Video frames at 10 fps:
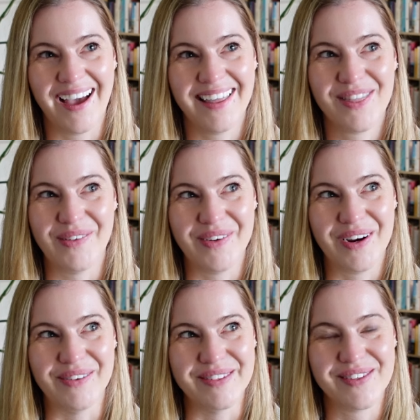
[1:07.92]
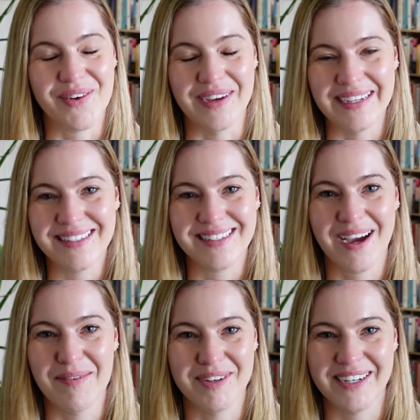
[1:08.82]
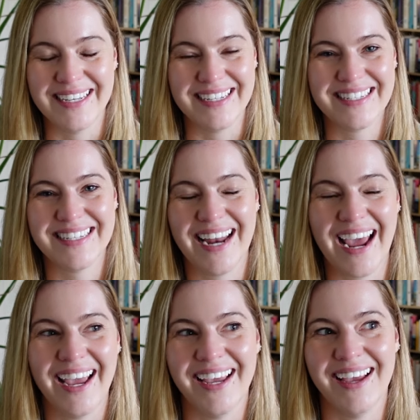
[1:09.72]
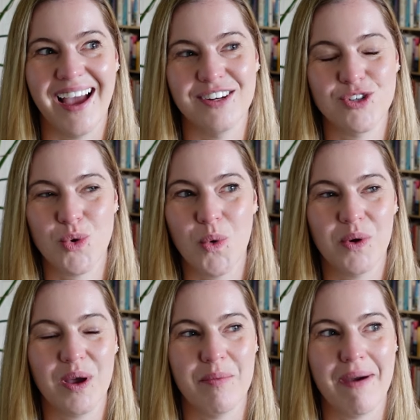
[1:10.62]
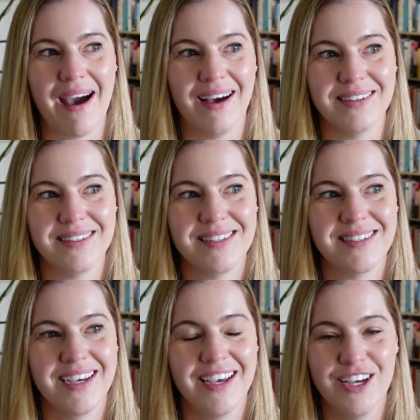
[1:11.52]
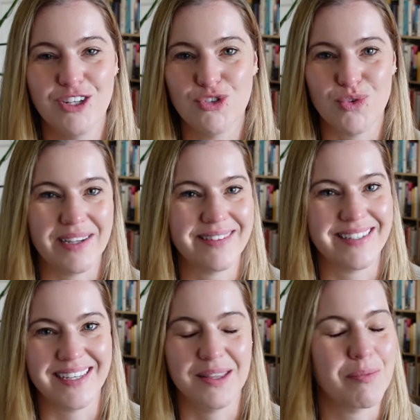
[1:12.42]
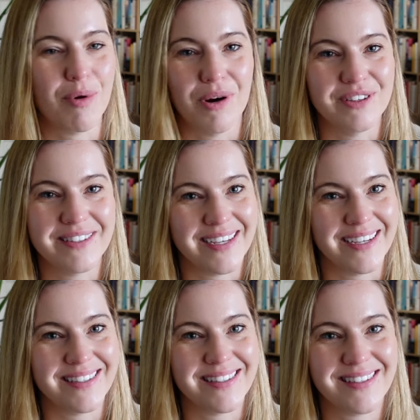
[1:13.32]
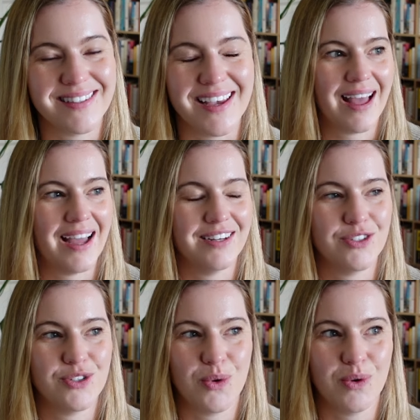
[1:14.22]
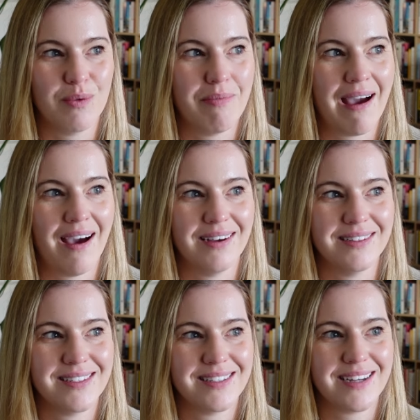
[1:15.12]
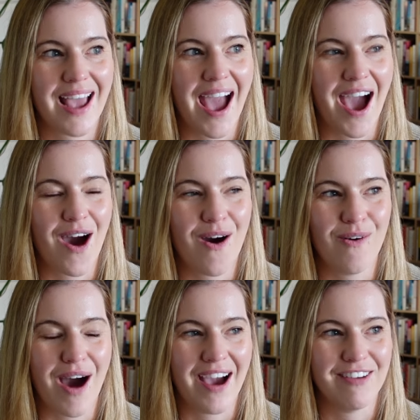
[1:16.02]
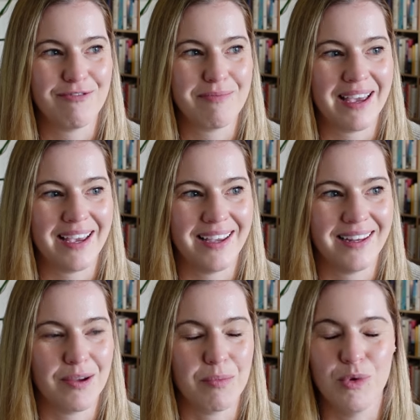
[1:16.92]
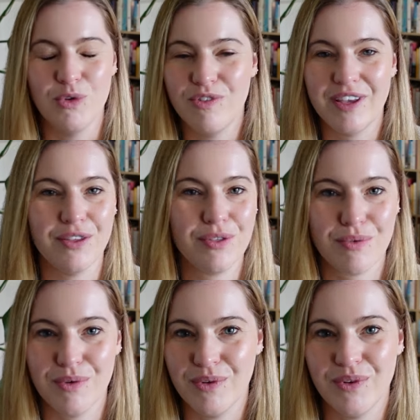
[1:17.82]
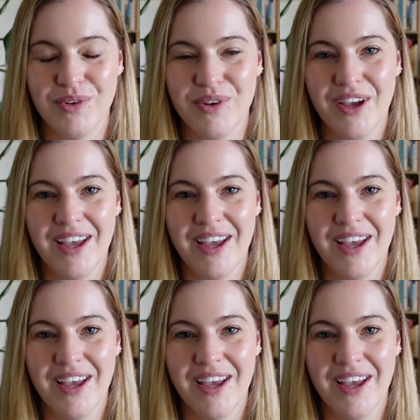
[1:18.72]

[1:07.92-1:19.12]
I thought I was going to come on here today and talk about trusting the process and talk about how I've been moving through